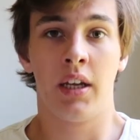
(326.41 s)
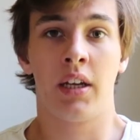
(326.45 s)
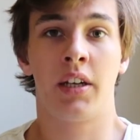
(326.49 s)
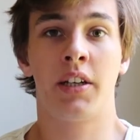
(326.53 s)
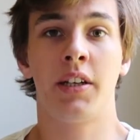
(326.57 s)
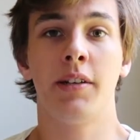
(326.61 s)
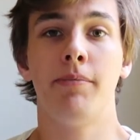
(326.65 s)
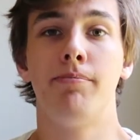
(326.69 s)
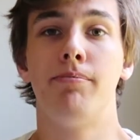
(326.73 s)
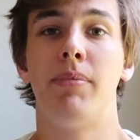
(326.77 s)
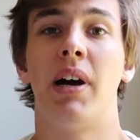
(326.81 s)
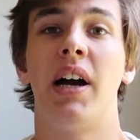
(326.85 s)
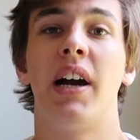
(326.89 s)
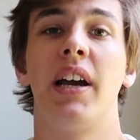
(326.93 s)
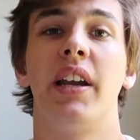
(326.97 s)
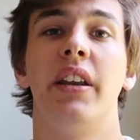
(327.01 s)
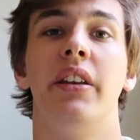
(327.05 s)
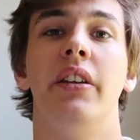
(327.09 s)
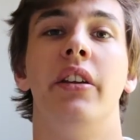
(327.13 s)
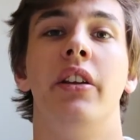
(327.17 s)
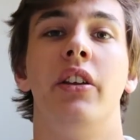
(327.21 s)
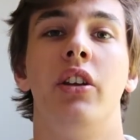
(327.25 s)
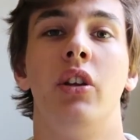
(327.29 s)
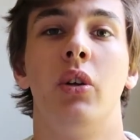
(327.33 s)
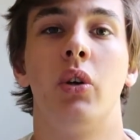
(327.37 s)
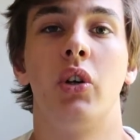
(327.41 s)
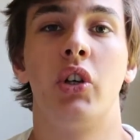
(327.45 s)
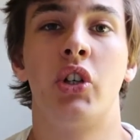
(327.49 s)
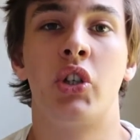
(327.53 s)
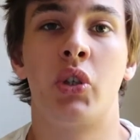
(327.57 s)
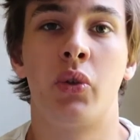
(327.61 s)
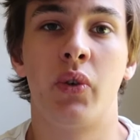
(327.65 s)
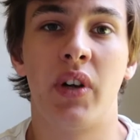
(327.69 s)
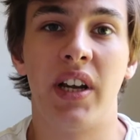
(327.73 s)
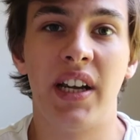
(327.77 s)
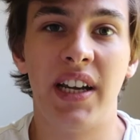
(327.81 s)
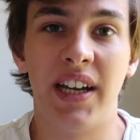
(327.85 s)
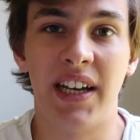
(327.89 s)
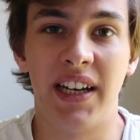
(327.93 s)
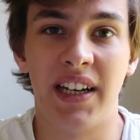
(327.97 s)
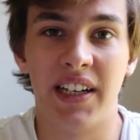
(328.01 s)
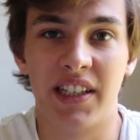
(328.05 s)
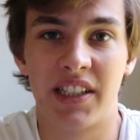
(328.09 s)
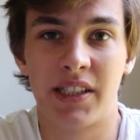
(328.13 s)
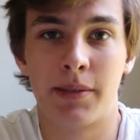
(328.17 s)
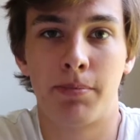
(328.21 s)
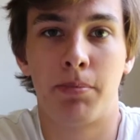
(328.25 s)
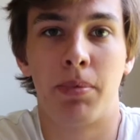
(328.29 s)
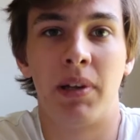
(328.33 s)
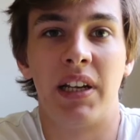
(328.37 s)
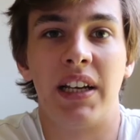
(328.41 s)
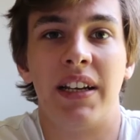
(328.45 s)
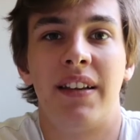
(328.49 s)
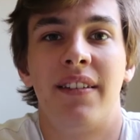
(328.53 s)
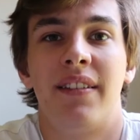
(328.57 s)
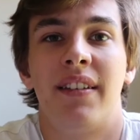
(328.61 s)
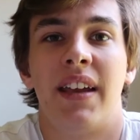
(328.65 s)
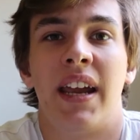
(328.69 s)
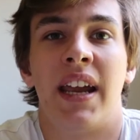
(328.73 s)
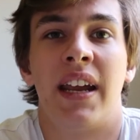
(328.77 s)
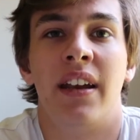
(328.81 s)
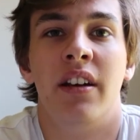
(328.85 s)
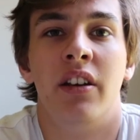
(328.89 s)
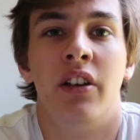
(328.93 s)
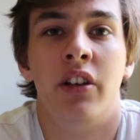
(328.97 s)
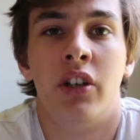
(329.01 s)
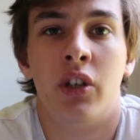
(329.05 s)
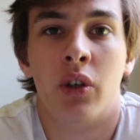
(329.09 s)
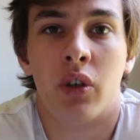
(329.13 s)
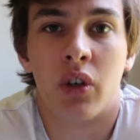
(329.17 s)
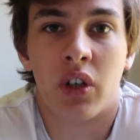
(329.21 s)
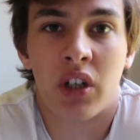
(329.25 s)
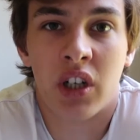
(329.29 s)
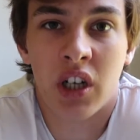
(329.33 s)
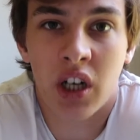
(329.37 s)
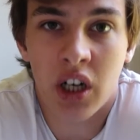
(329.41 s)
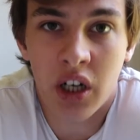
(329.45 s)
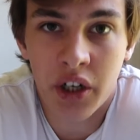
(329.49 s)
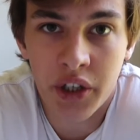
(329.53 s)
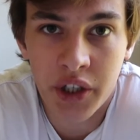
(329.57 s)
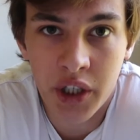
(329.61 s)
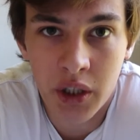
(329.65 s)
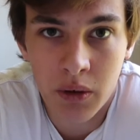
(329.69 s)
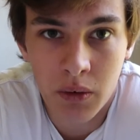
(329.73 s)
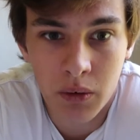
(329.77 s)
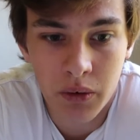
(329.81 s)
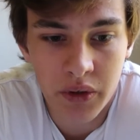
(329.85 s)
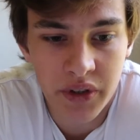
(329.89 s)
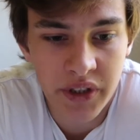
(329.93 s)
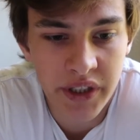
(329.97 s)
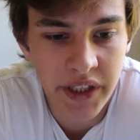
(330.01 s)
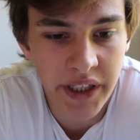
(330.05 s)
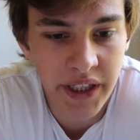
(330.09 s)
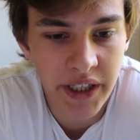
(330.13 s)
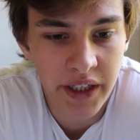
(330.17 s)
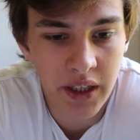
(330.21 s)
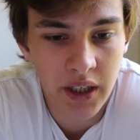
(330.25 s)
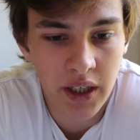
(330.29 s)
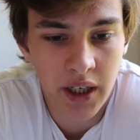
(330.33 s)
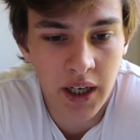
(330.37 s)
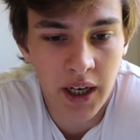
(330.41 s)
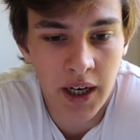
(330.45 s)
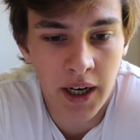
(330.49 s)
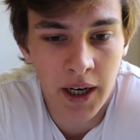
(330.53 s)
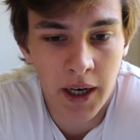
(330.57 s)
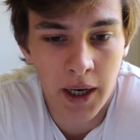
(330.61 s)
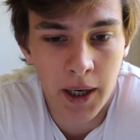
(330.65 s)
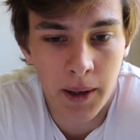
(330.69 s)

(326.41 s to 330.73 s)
combine your training splits and your cardio routine